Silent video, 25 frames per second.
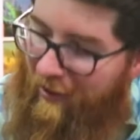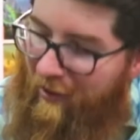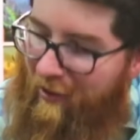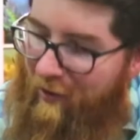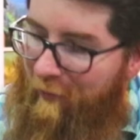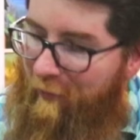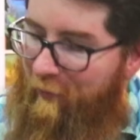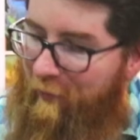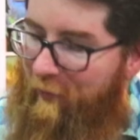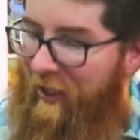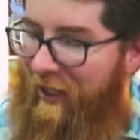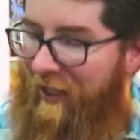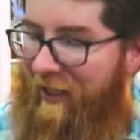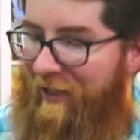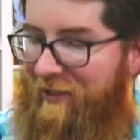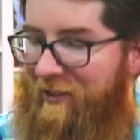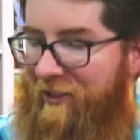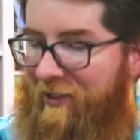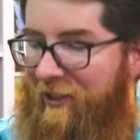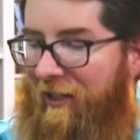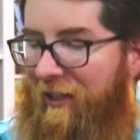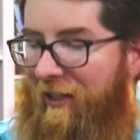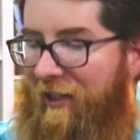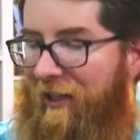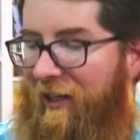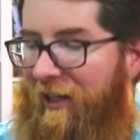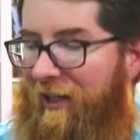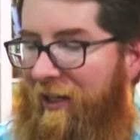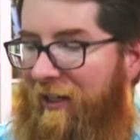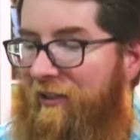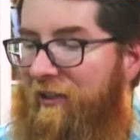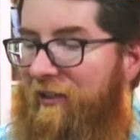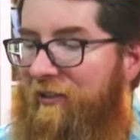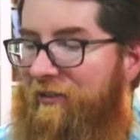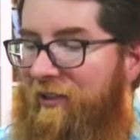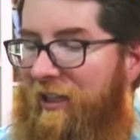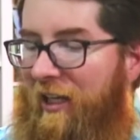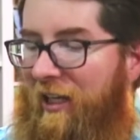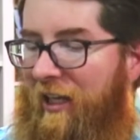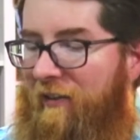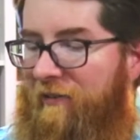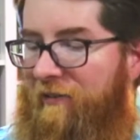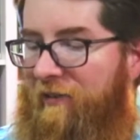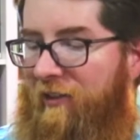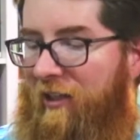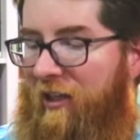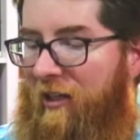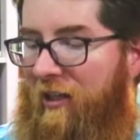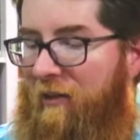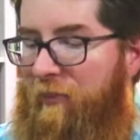but it does have
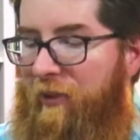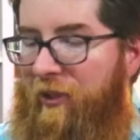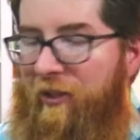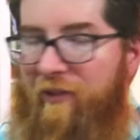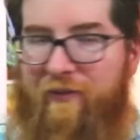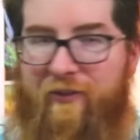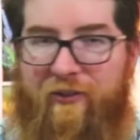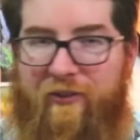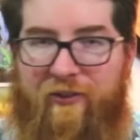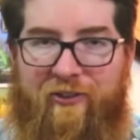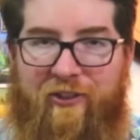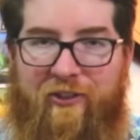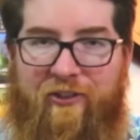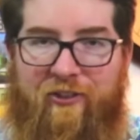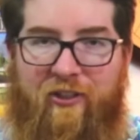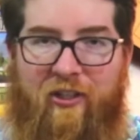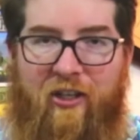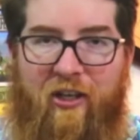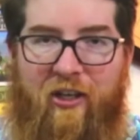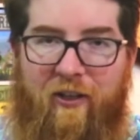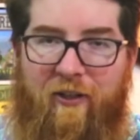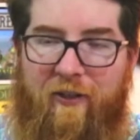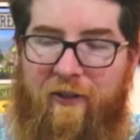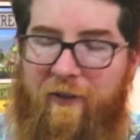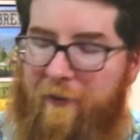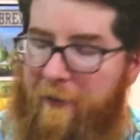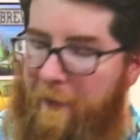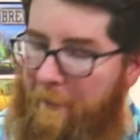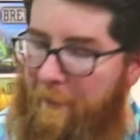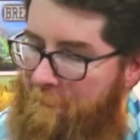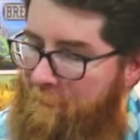a beautiful sense of color.